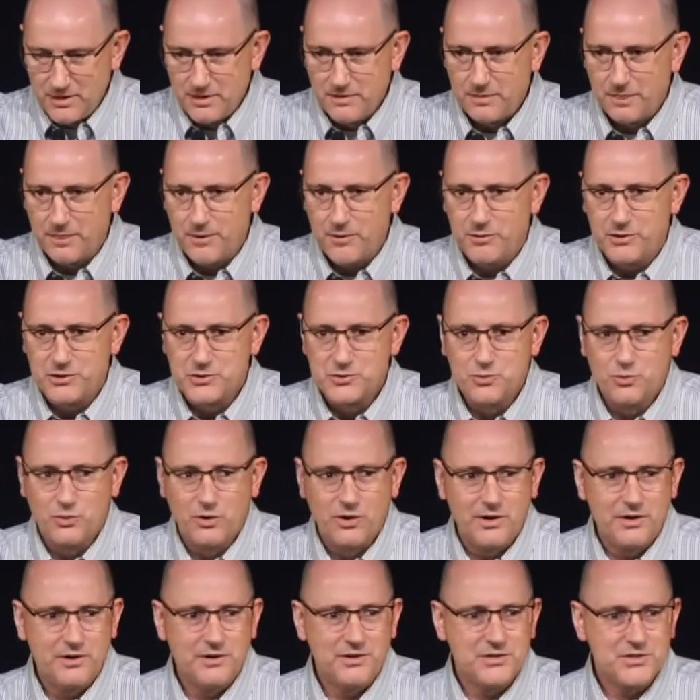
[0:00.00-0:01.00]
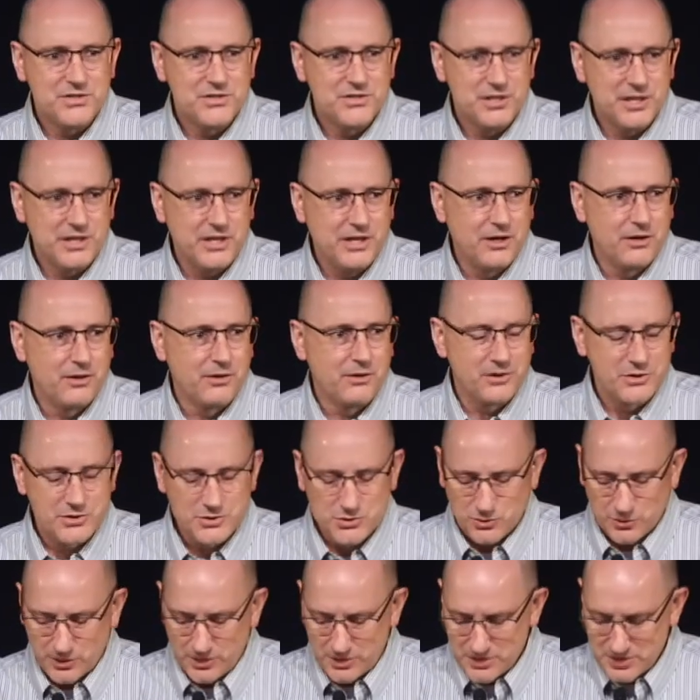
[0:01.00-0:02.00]
There is one singular
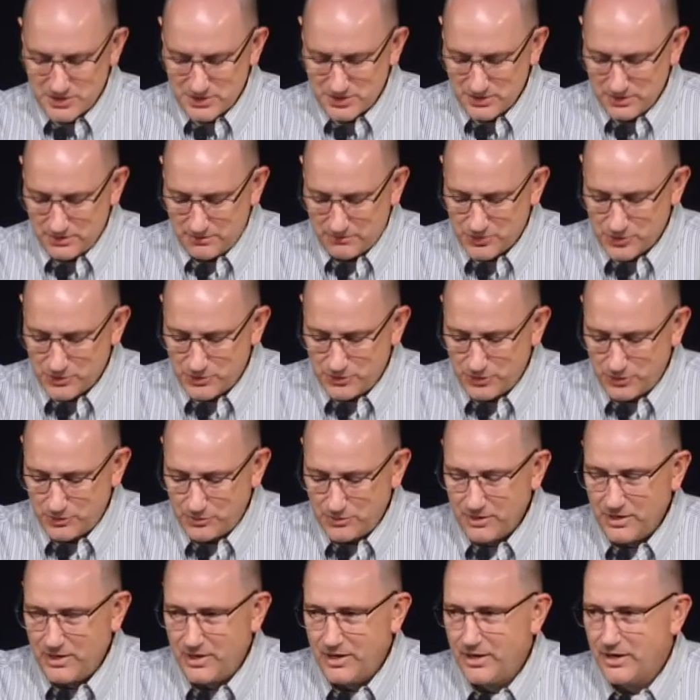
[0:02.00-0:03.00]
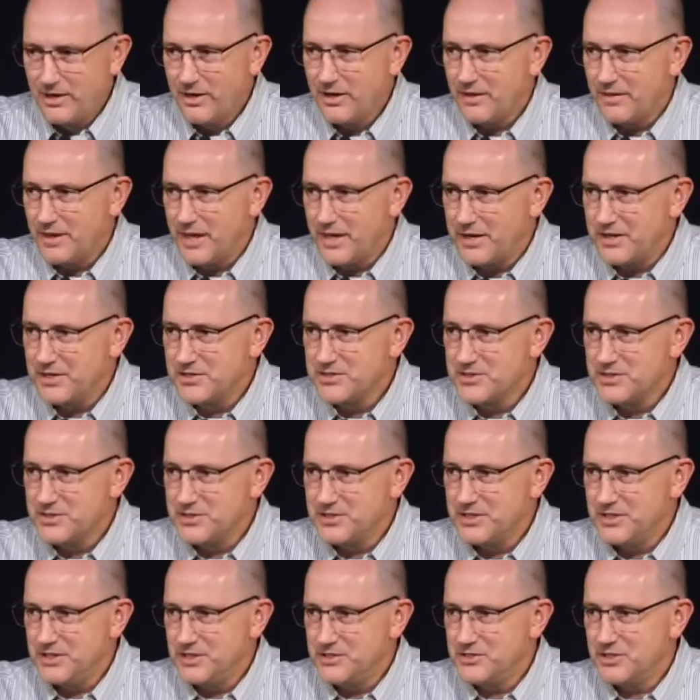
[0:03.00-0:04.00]
source of truth, and that is the
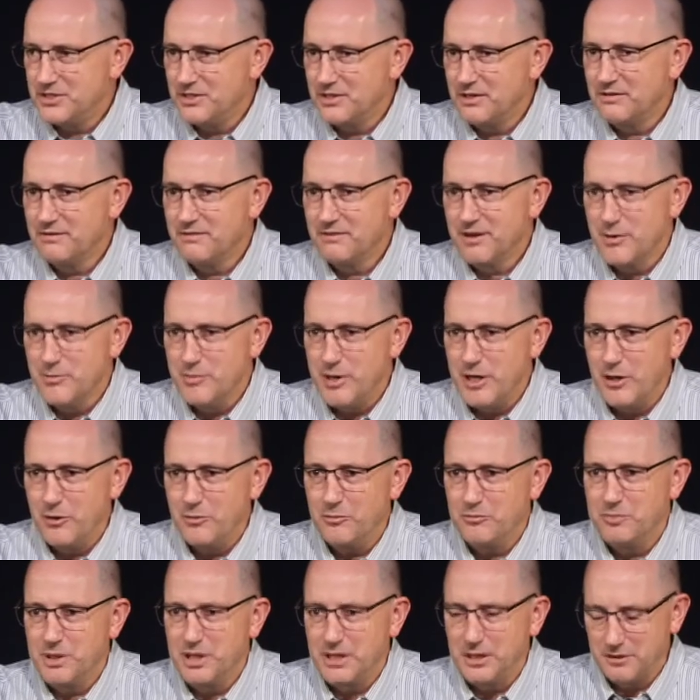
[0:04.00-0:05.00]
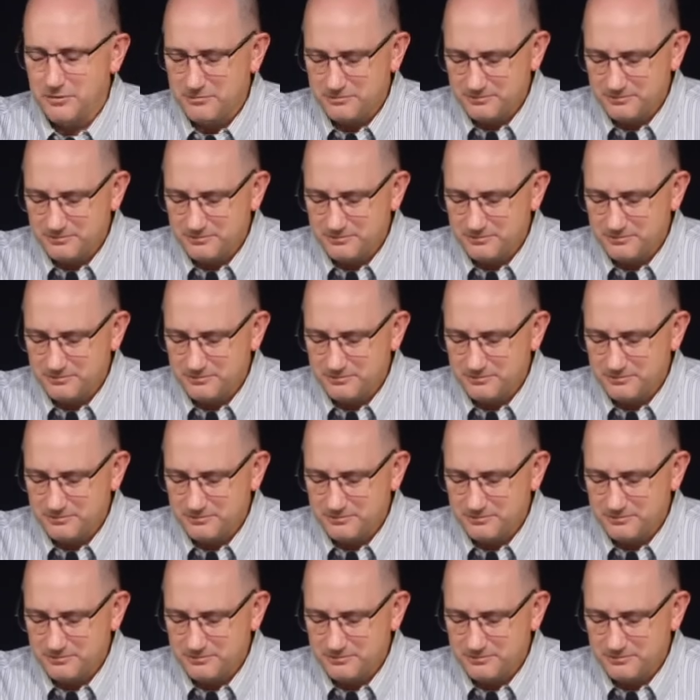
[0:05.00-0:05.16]
teaching about me.